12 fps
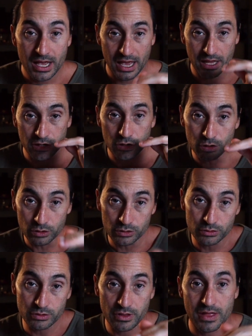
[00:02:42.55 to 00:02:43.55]
and
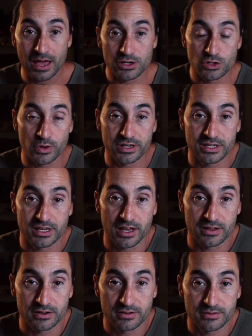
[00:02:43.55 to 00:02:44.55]
glue that joint
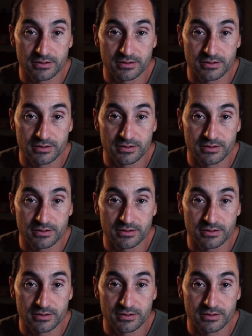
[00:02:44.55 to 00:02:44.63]
together.